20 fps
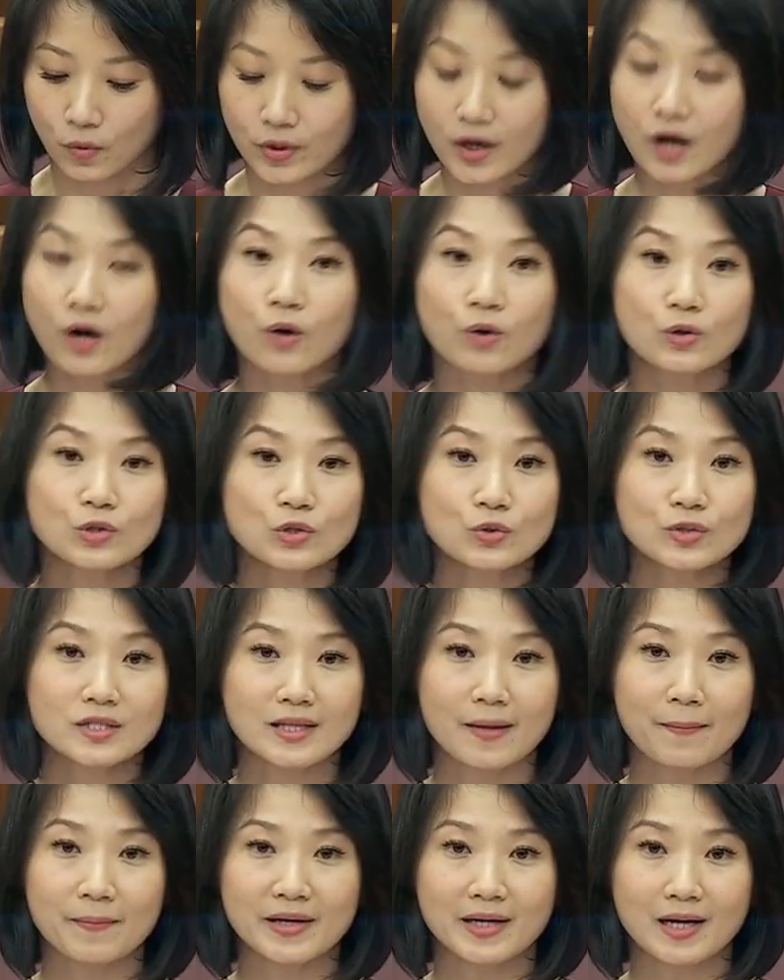We are also
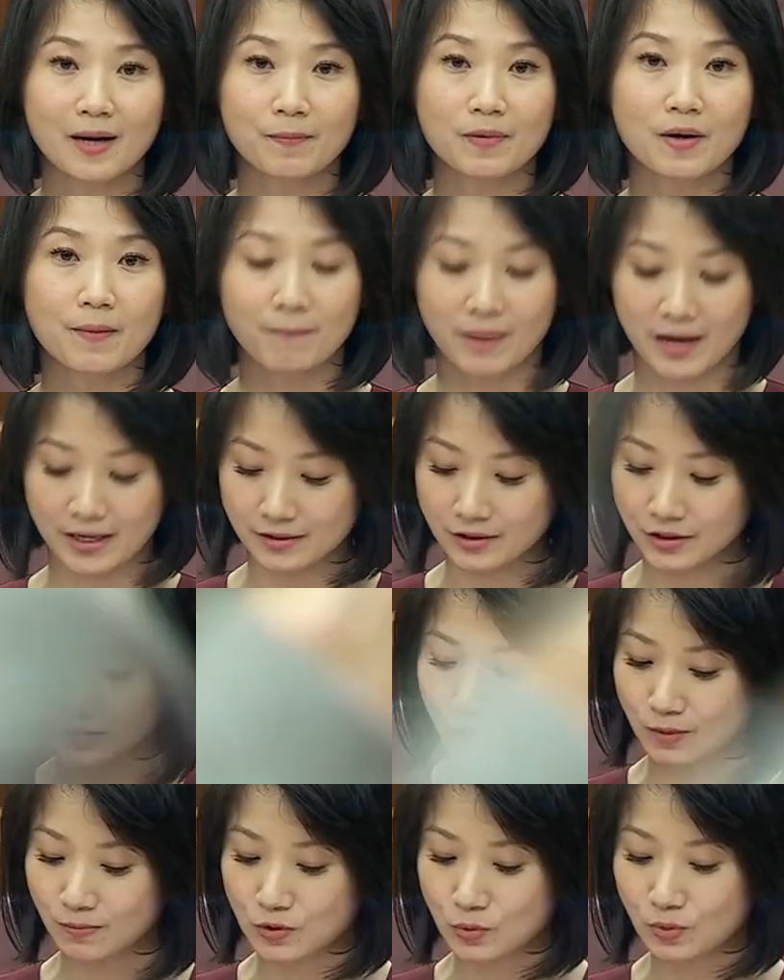stepping up
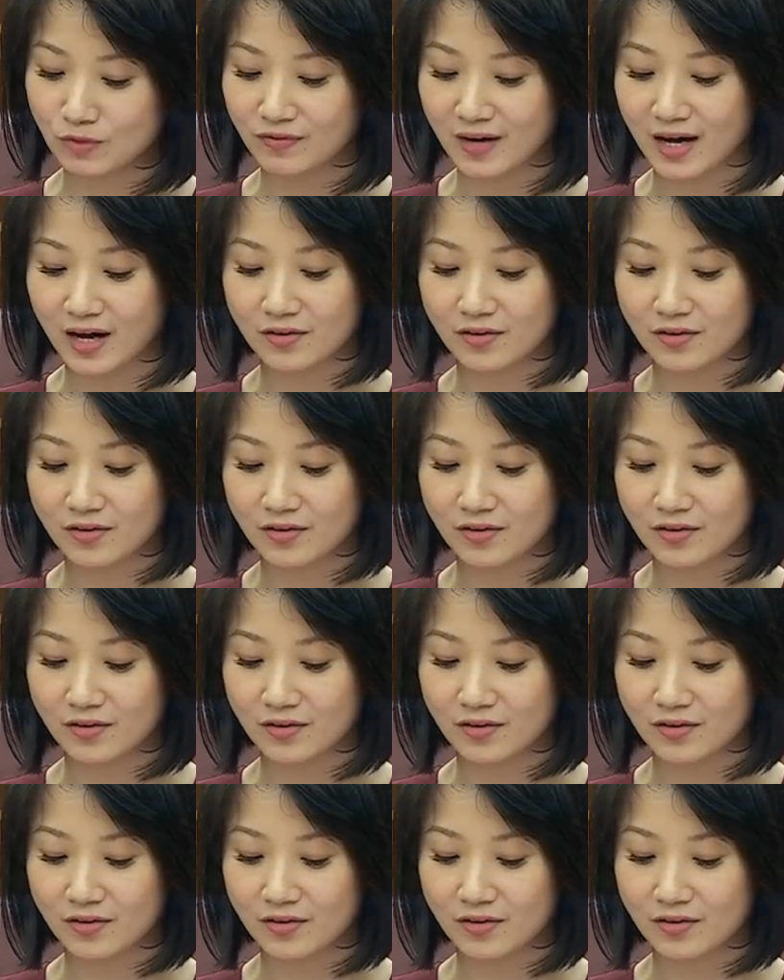partnerships with